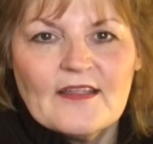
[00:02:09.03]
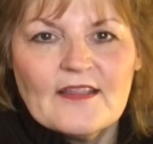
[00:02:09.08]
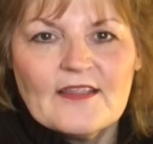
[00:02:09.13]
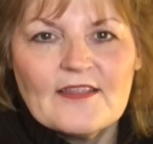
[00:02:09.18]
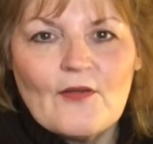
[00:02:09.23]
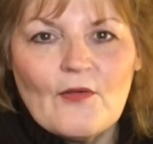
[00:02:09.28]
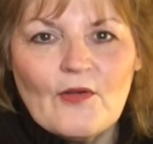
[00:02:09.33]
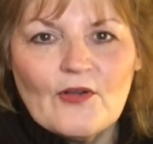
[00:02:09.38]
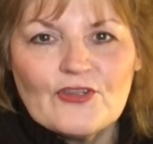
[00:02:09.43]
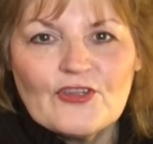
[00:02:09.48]

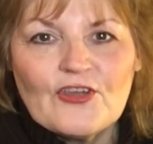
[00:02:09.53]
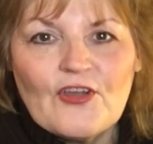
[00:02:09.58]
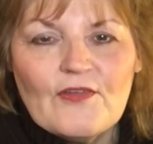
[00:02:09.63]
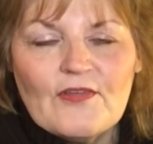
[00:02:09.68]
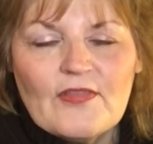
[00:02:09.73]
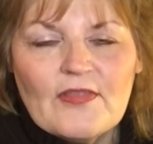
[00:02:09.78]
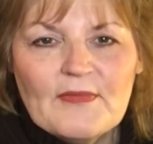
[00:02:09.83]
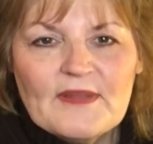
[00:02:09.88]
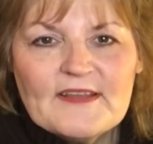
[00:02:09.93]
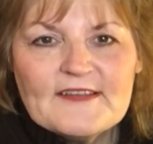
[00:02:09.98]
So I'll show
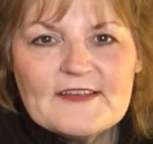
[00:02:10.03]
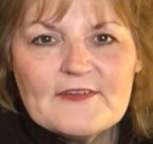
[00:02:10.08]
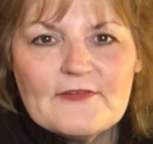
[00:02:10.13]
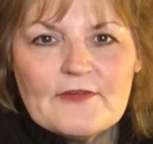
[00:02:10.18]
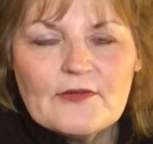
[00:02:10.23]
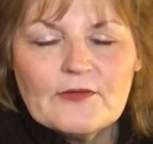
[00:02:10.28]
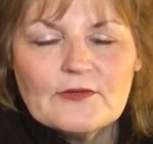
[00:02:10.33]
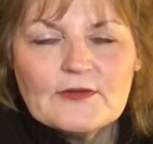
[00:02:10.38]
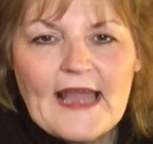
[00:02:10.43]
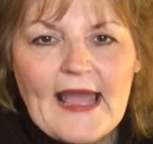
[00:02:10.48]
you the
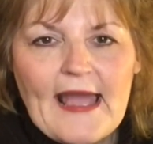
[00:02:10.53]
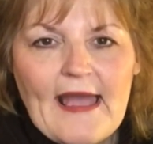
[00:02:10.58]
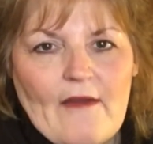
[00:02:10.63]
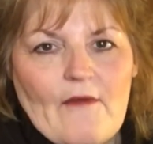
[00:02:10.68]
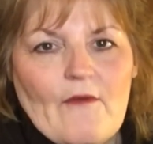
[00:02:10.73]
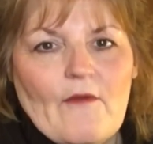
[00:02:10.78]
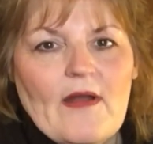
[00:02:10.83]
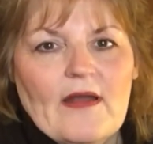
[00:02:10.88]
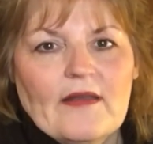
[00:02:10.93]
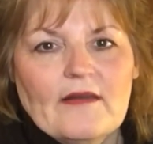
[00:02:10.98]
material
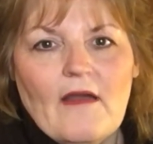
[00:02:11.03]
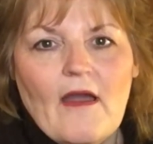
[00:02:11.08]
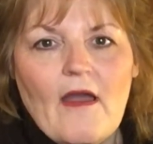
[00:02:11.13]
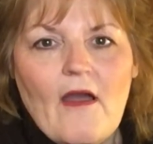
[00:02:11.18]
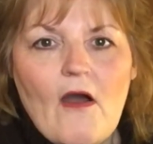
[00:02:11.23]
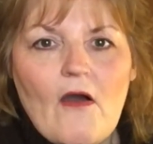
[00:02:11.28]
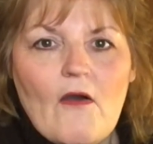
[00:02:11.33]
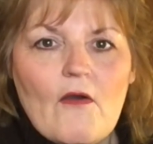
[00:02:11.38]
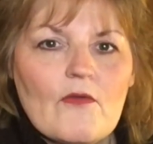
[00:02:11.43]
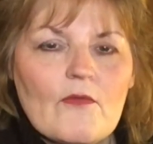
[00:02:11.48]
now, and I
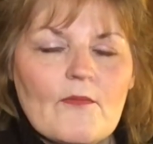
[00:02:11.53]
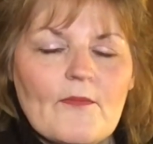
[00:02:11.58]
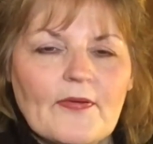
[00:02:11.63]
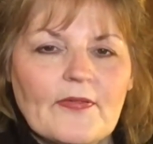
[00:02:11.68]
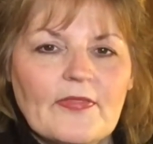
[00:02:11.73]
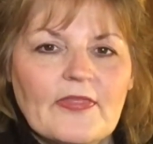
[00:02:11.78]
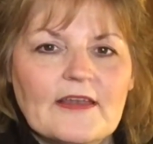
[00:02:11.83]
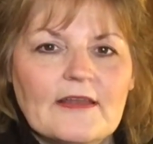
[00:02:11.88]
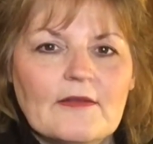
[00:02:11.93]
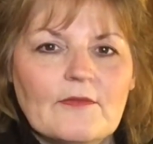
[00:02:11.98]
hope
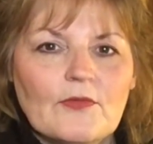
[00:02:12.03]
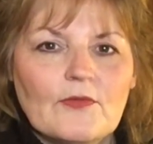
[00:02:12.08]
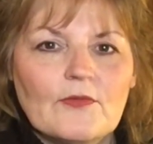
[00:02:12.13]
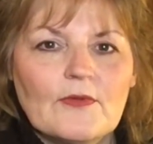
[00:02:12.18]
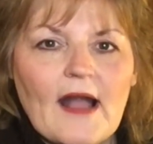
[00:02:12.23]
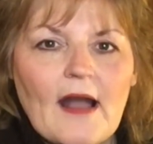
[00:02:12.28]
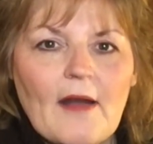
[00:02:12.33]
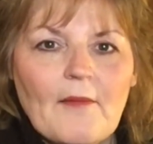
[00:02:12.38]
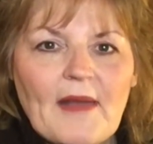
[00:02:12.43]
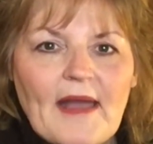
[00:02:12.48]
that it will
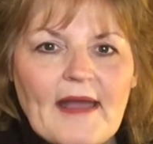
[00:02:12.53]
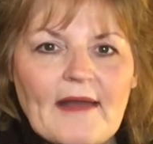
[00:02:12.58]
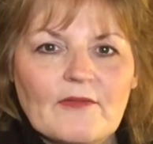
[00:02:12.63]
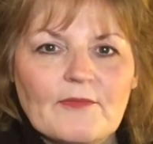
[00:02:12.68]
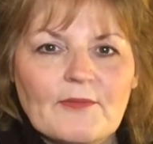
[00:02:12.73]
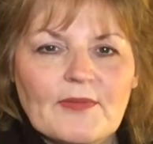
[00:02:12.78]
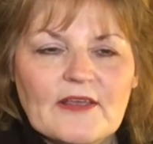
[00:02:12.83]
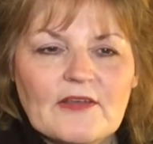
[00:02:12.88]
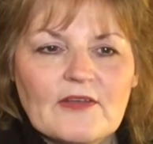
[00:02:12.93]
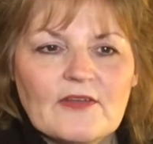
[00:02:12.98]
come
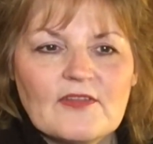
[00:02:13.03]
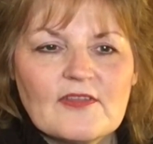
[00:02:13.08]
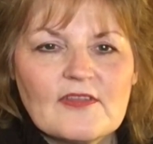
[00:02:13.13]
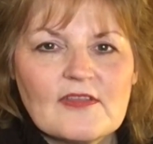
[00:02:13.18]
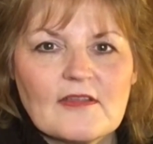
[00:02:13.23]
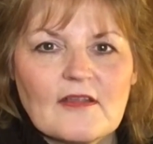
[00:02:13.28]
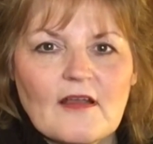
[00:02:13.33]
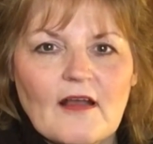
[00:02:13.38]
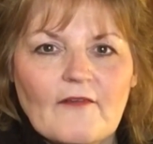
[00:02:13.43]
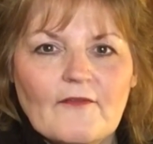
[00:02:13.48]
out,
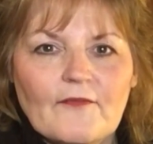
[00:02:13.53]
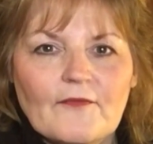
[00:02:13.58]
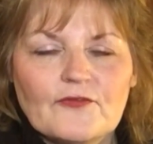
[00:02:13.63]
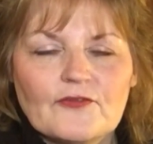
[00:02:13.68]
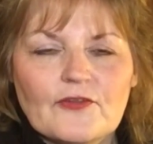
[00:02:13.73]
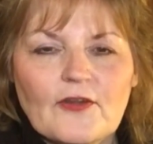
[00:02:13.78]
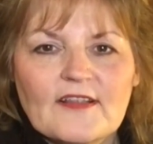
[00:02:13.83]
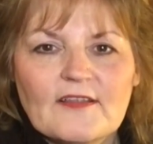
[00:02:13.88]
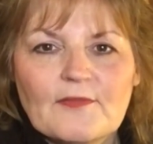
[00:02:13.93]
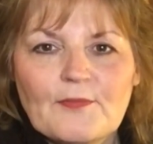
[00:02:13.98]
because I've
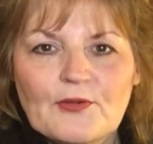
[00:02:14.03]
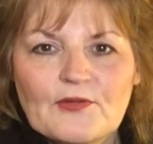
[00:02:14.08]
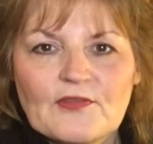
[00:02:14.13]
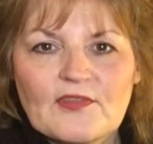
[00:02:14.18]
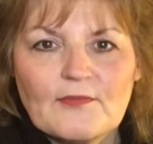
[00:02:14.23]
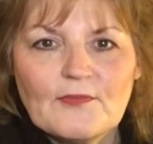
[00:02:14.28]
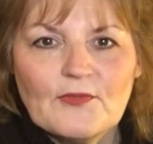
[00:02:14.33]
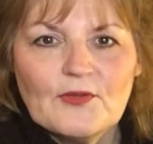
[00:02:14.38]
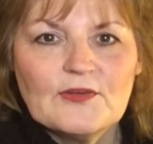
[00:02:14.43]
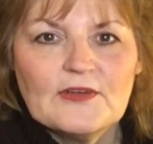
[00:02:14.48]
tried to put
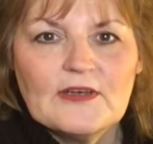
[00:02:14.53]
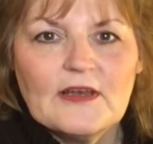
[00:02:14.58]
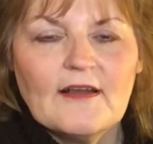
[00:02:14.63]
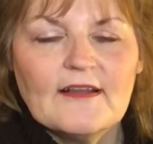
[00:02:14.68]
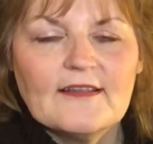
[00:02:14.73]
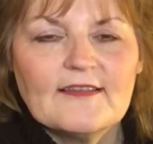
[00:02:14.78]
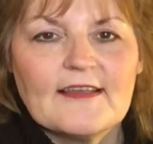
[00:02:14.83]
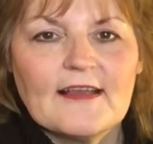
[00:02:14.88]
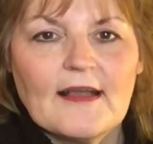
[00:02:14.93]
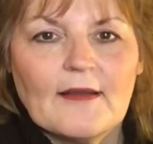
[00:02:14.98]
some good
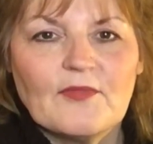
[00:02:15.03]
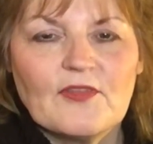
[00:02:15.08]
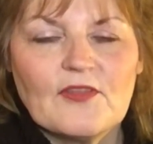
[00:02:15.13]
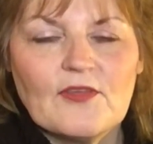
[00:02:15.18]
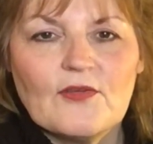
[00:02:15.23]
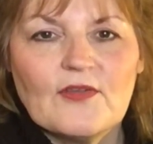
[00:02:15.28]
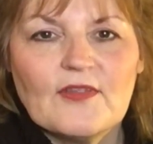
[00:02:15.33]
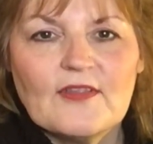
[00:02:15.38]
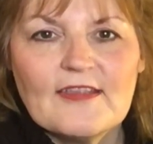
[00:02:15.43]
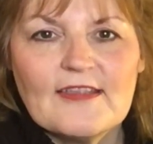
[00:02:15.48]
lighting up so
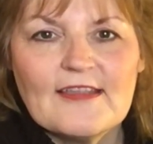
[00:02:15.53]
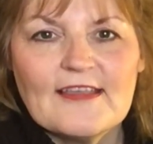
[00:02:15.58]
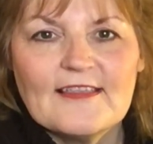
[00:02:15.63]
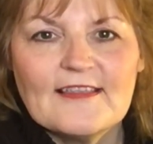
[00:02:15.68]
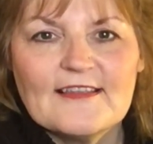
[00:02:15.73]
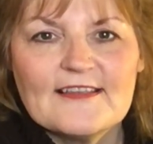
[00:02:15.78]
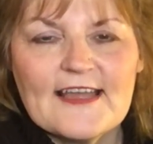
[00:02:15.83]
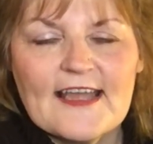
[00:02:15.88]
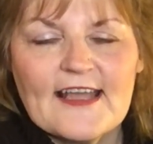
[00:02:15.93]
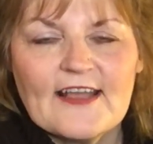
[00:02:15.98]
you can see
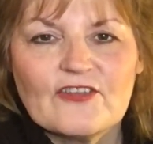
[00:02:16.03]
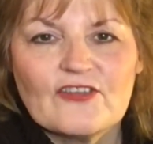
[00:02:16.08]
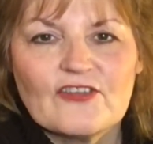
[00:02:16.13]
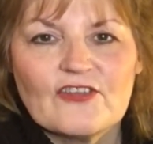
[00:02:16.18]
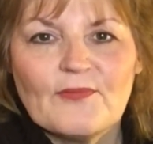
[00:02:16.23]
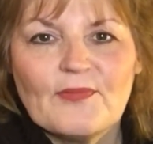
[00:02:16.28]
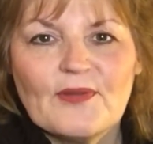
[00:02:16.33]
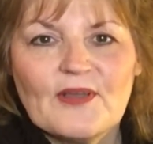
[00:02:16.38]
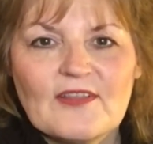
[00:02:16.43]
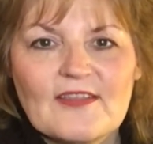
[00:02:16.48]
the
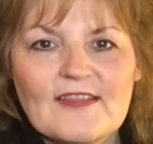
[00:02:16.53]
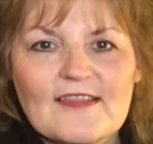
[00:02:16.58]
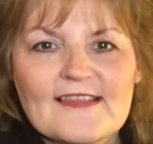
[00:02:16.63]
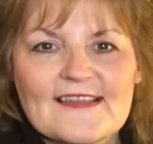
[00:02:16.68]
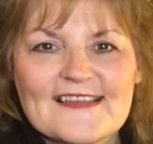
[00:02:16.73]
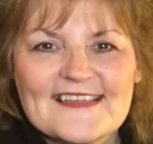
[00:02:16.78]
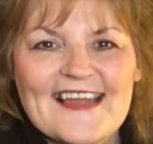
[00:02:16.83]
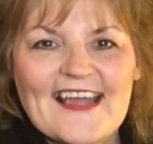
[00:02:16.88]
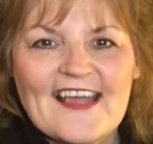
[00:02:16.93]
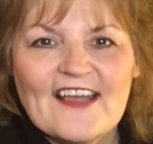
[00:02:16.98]
texture, because it's
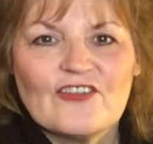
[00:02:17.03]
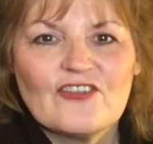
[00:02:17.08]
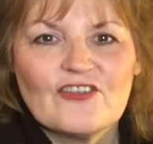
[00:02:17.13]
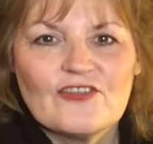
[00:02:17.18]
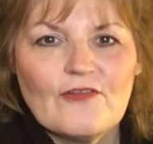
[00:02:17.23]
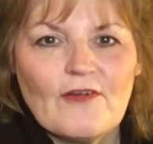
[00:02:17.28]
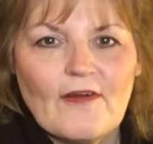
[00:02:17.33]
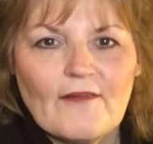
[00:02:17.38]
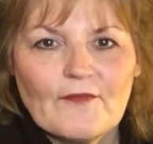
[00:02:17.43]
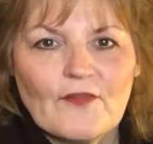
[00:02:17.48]
the
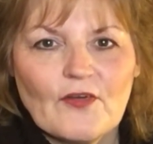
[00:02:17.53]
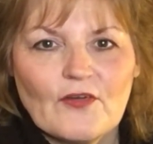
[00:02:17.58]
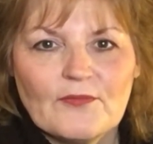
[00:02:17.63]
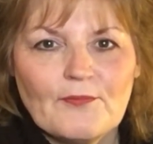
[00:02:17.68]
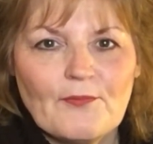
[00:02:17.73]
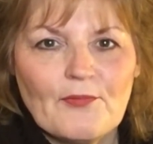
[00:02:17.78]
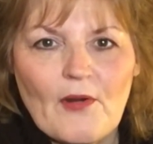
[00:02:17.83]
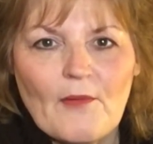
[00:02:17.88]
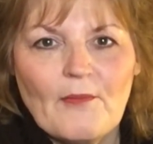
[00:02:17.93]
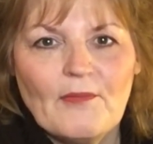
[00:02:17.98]
texture I've got a
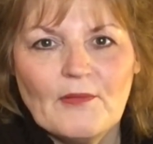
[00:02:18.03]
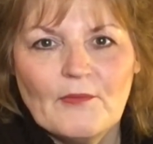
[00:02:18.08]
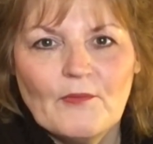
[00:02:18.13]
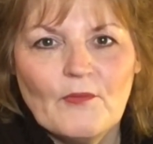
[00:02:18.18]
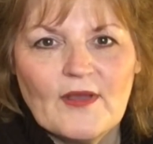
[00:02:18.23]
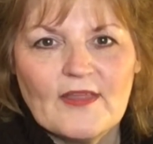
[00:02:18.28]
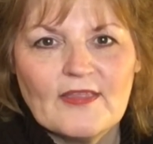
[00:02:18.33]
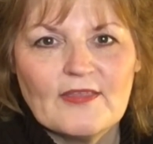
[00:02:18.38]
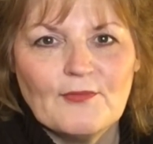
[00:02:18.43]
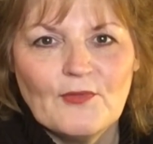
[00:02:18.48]
problem
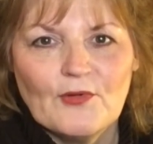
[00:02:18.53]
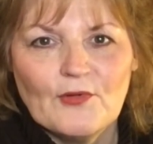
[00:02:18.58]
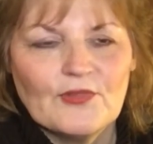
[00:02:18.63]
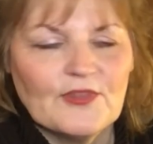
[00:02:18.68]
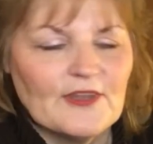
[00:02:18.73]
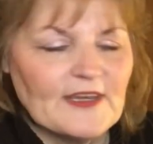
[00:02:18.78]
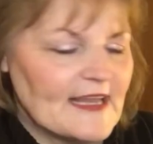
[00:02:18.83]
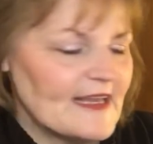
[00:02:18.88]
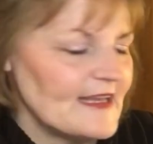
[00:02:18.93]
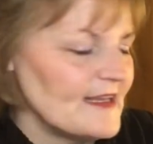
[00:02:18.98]
with more
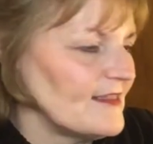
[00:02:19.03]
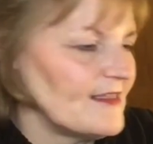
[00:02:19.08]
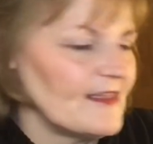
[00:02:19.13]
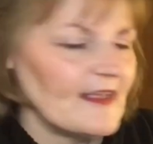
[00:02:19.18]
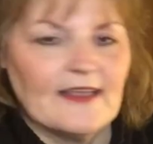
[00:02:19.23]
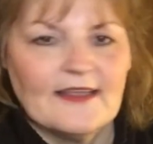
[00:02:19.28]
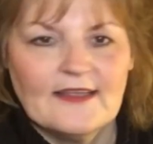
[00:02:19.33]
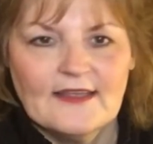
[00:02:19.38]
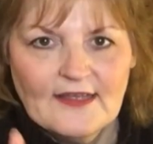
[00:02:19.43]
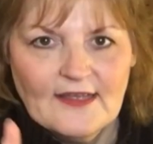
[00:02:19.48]
than
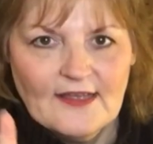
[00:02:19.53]
anything.